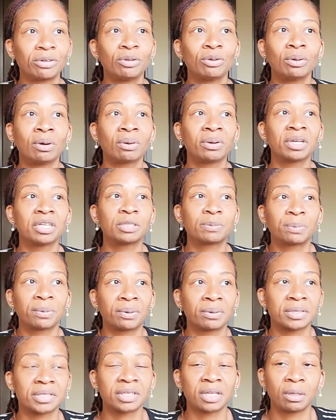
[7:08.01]
You don't
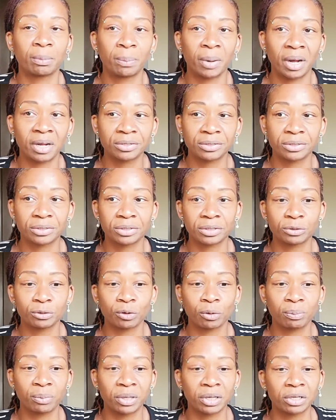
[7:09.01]
experience the imposter
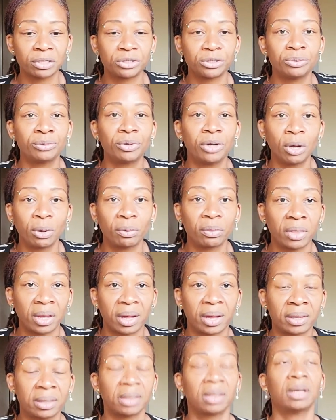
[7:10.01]
syndrome because you know
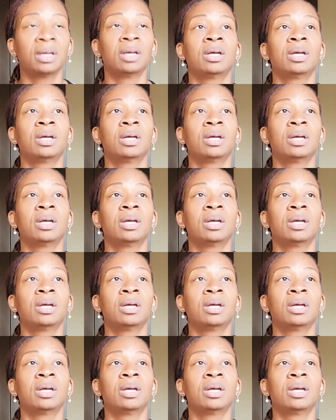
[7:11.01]
that